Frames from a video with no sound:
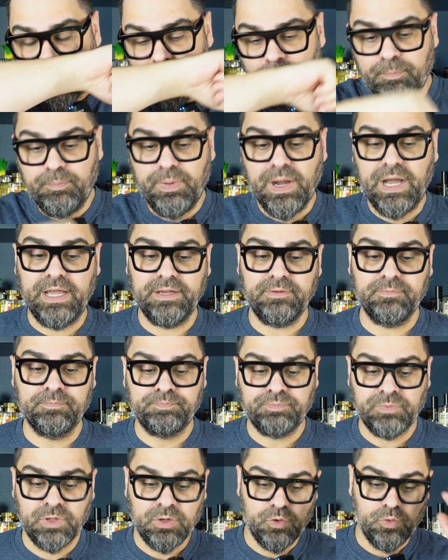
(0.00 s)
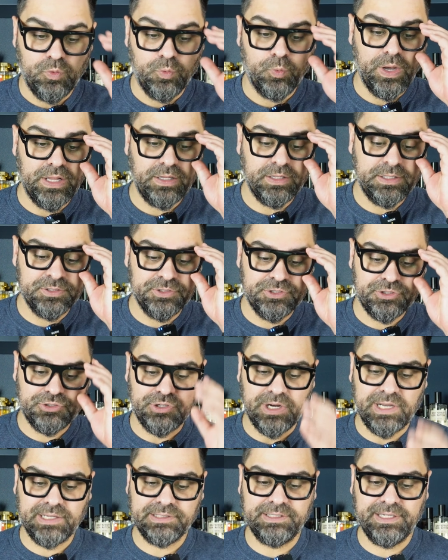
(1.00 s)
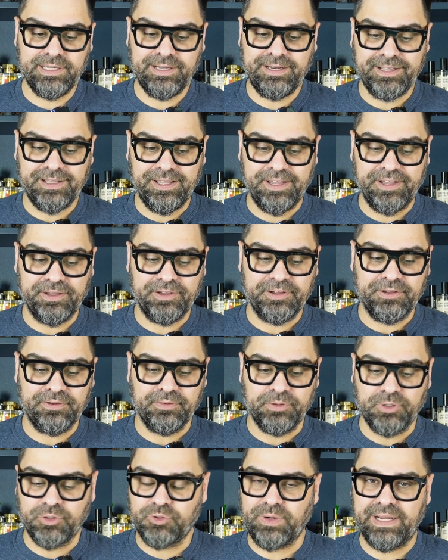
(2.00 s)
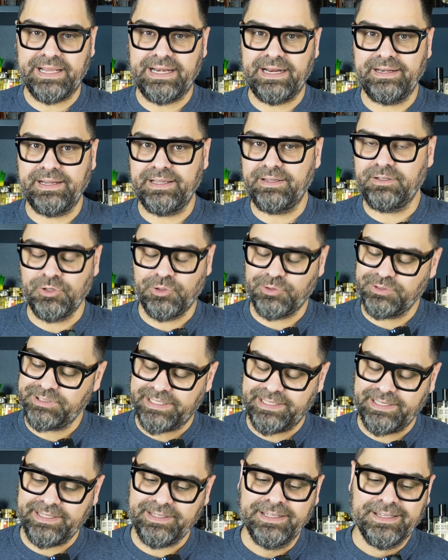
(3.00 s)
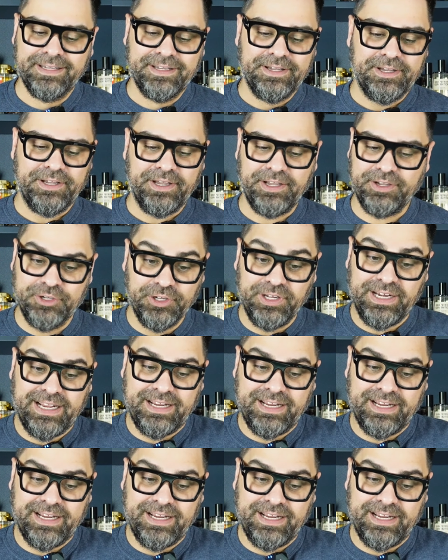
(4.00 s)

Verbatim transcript: But well constructed, uh, great idea, an old idea, a good